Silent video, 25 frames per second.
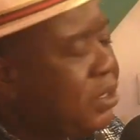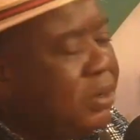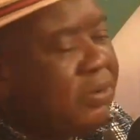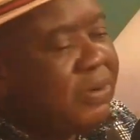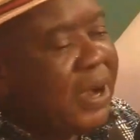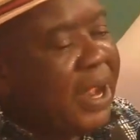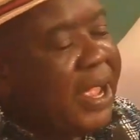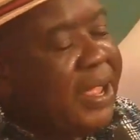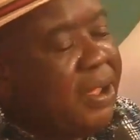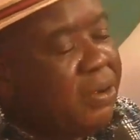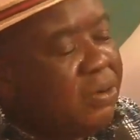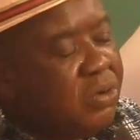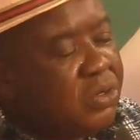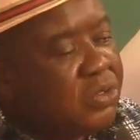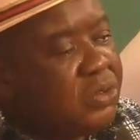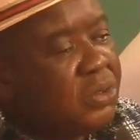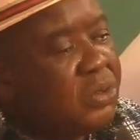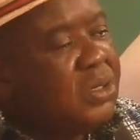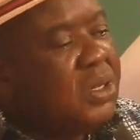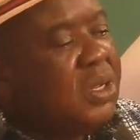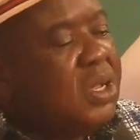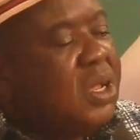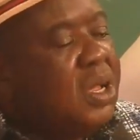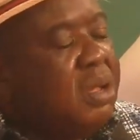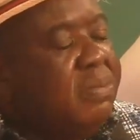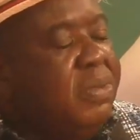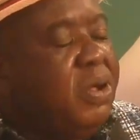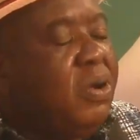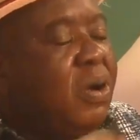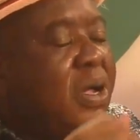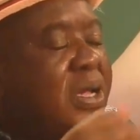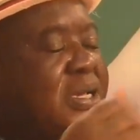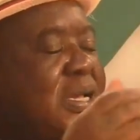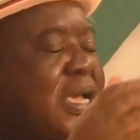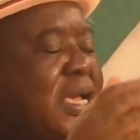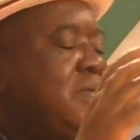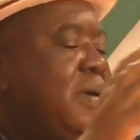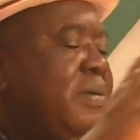cry yegusu.
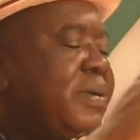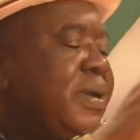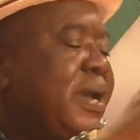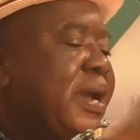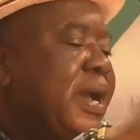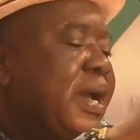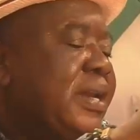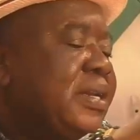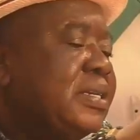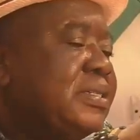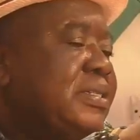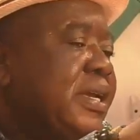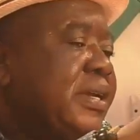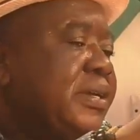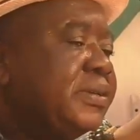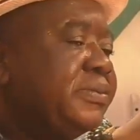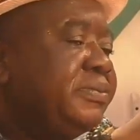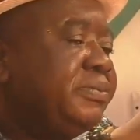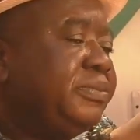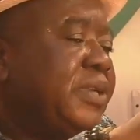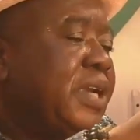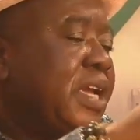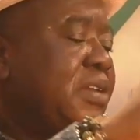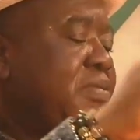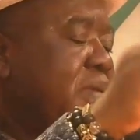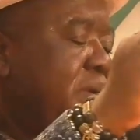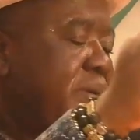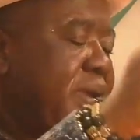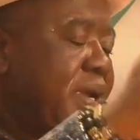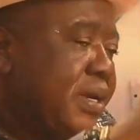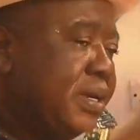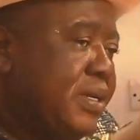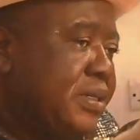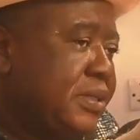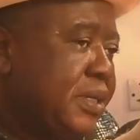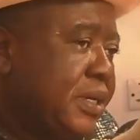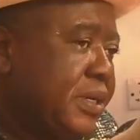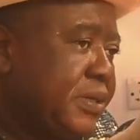Because as one way can say, as one way
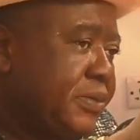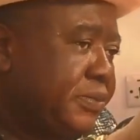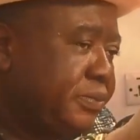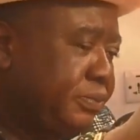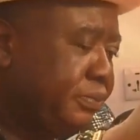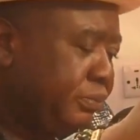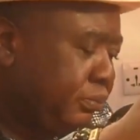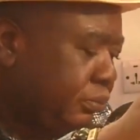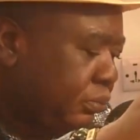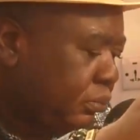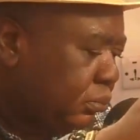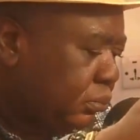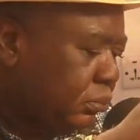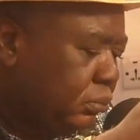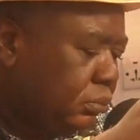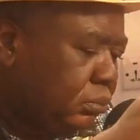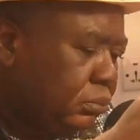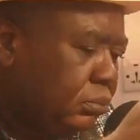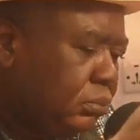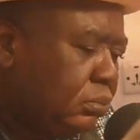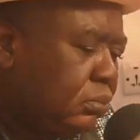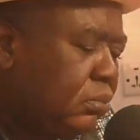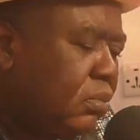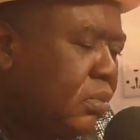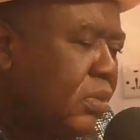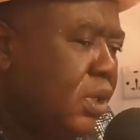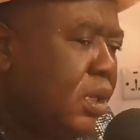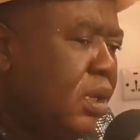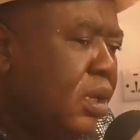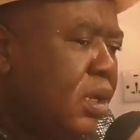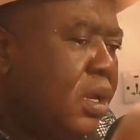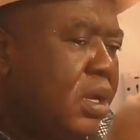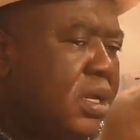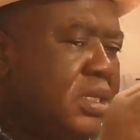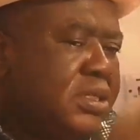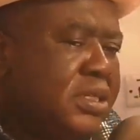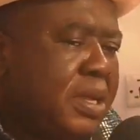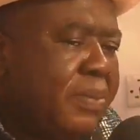can say,
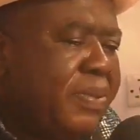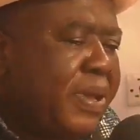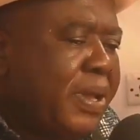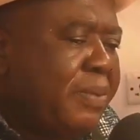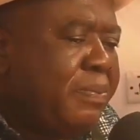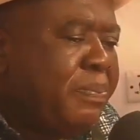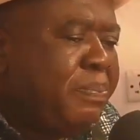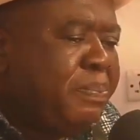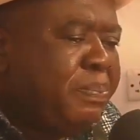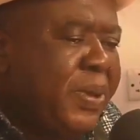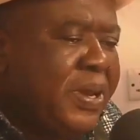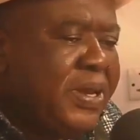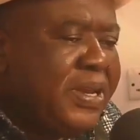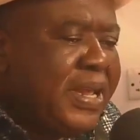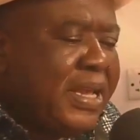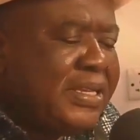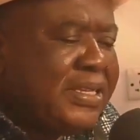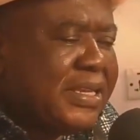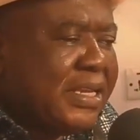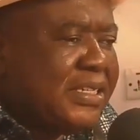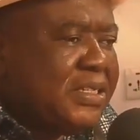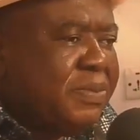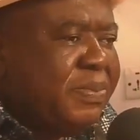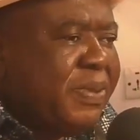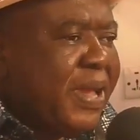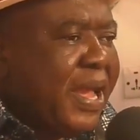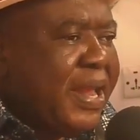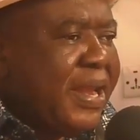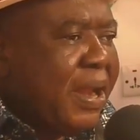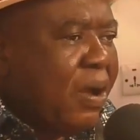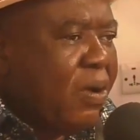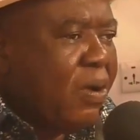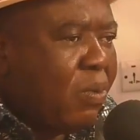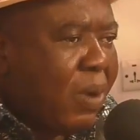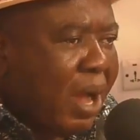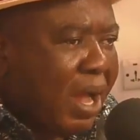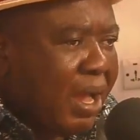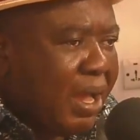sebi pintiansa si biya na
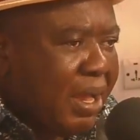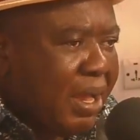hokwa.